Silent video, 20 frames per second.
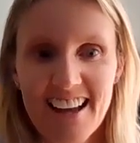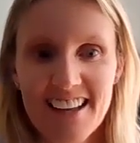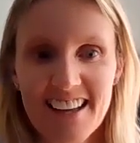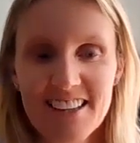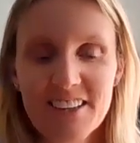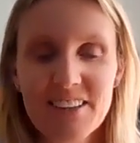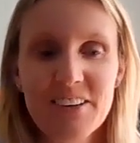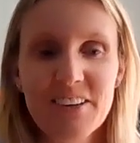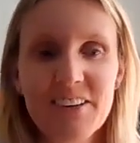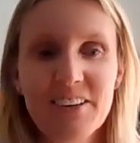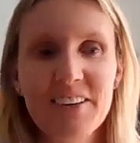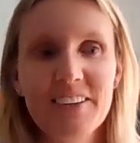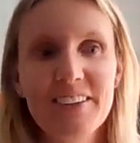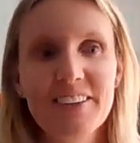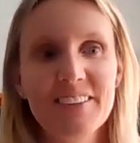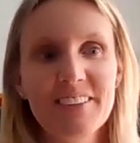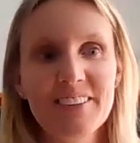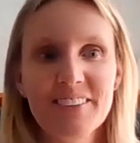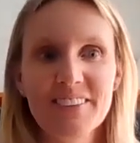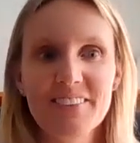
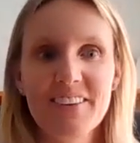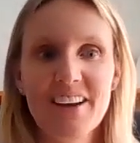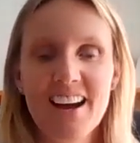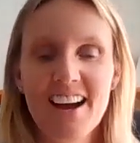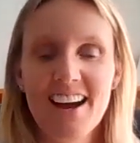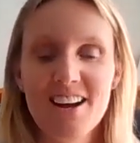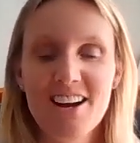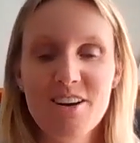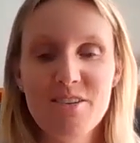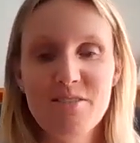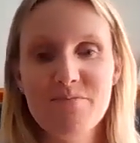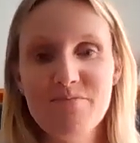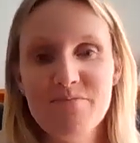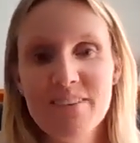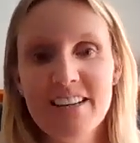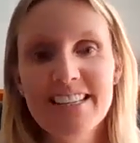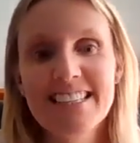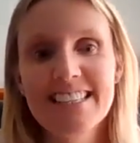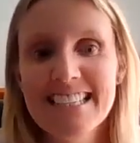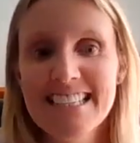Hello.
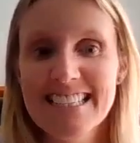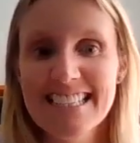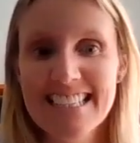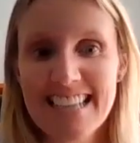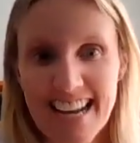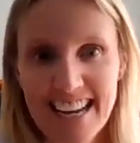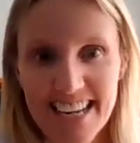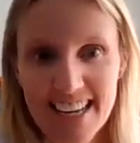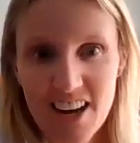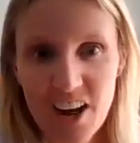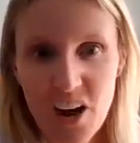Today